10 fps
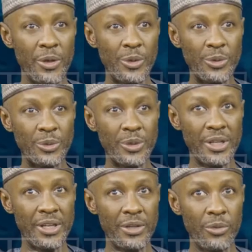you know,
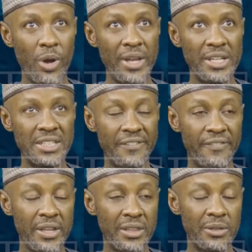the, when
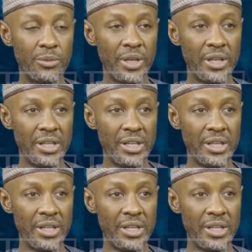interfacing with